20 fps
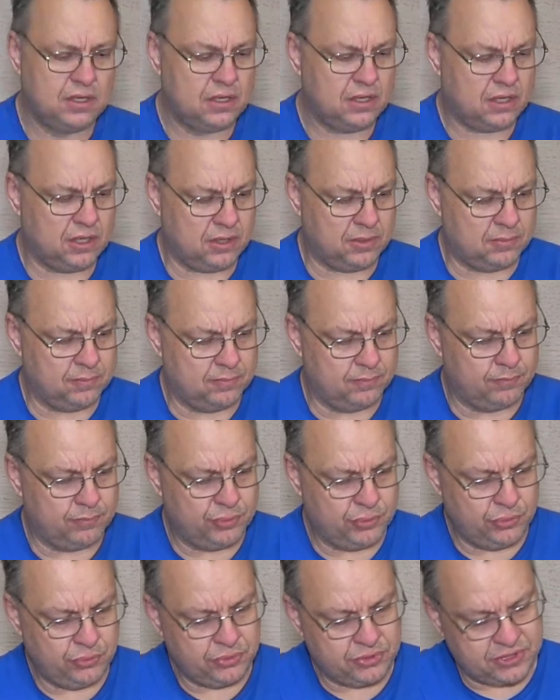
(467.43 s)

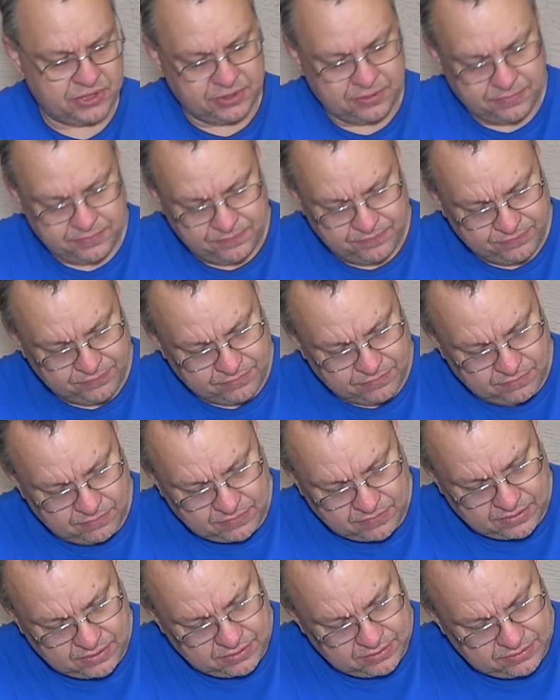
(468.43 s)
boot.
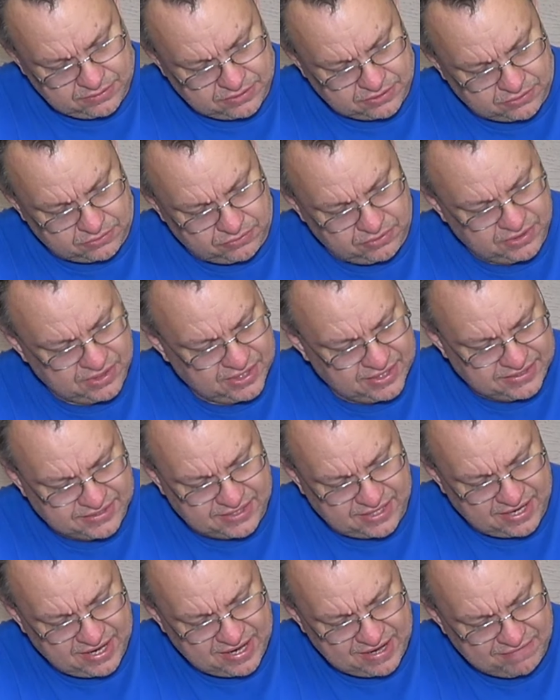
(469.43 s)
So nice,
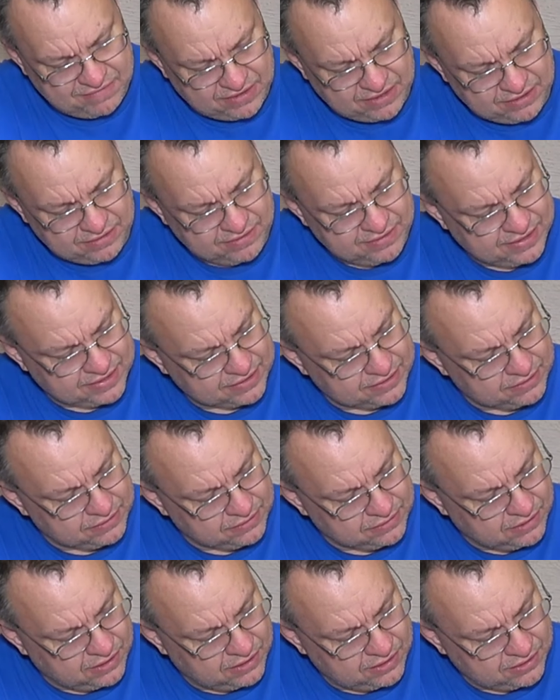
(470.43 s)
heavy, thick
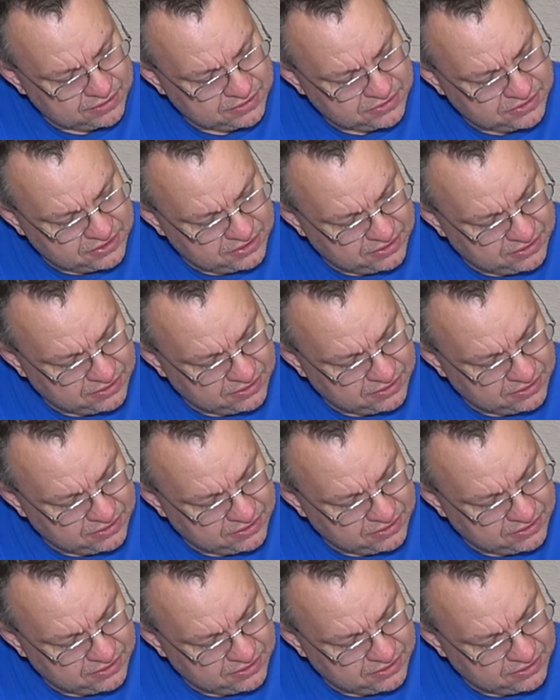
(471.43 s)
lugs.